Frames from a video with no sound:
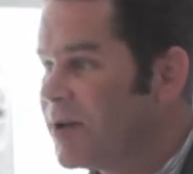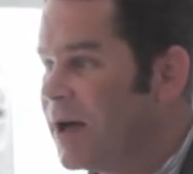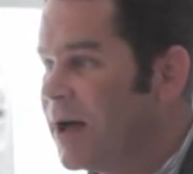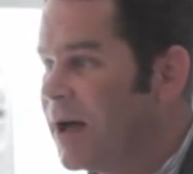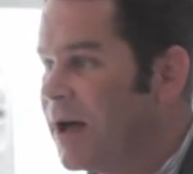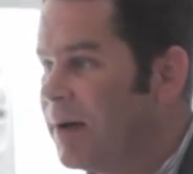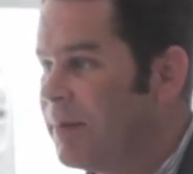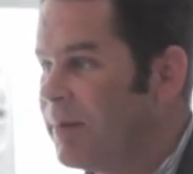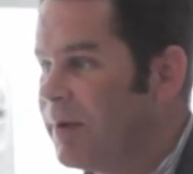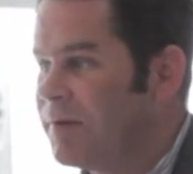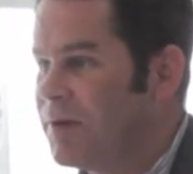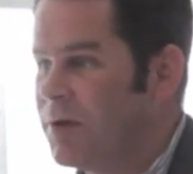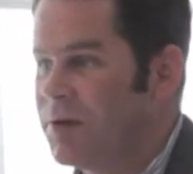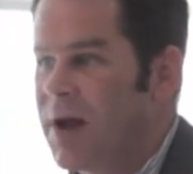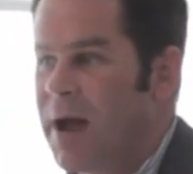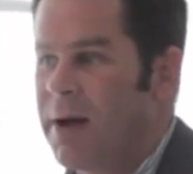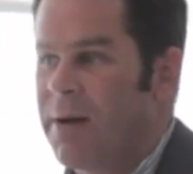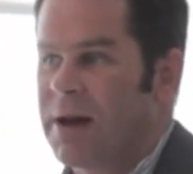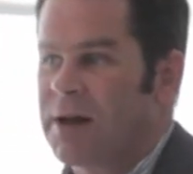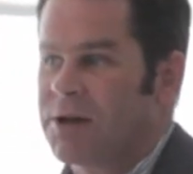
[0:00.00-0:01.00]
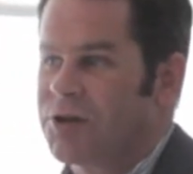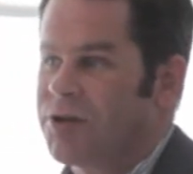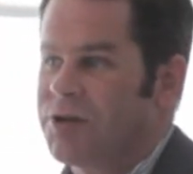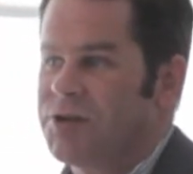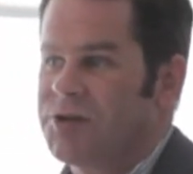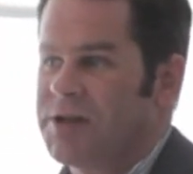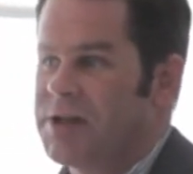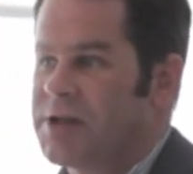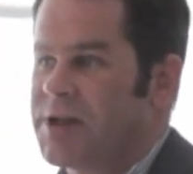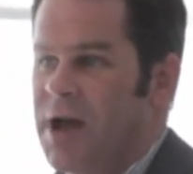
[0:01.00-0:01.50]
If you know
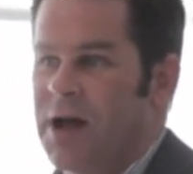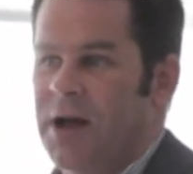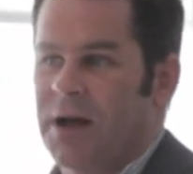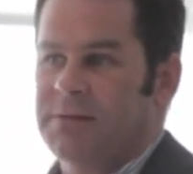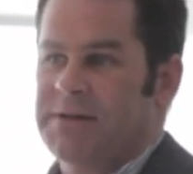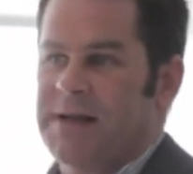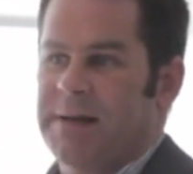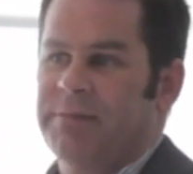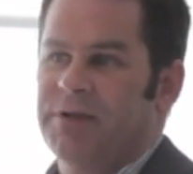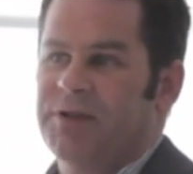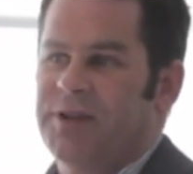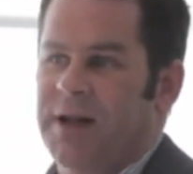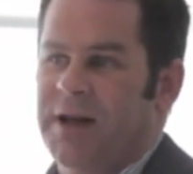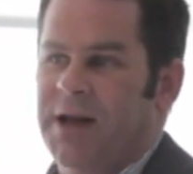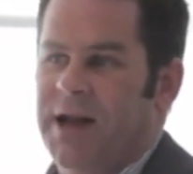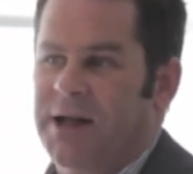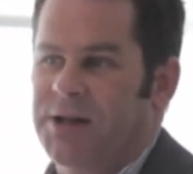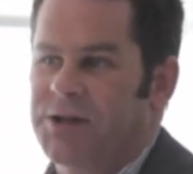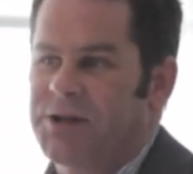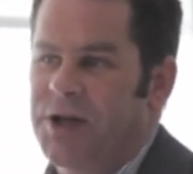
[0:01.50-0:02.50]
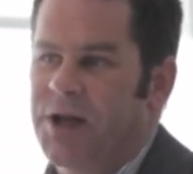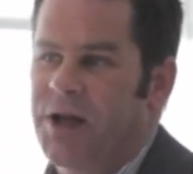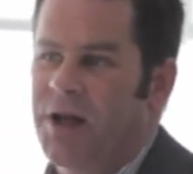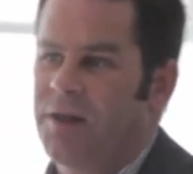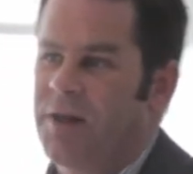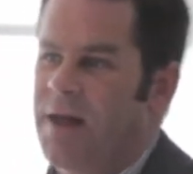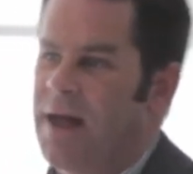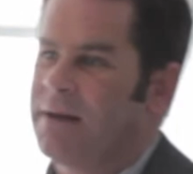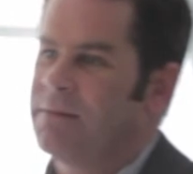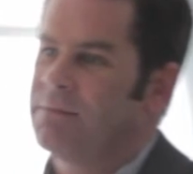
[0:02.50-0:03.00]
electricity is going up 10% next year,
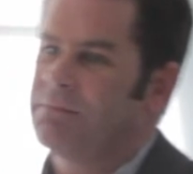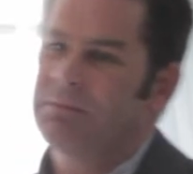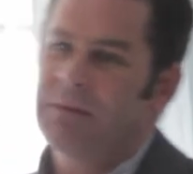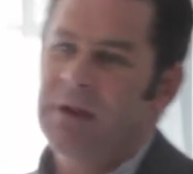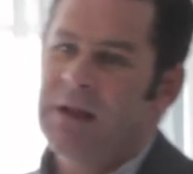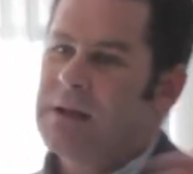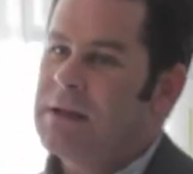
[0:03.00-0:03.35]
then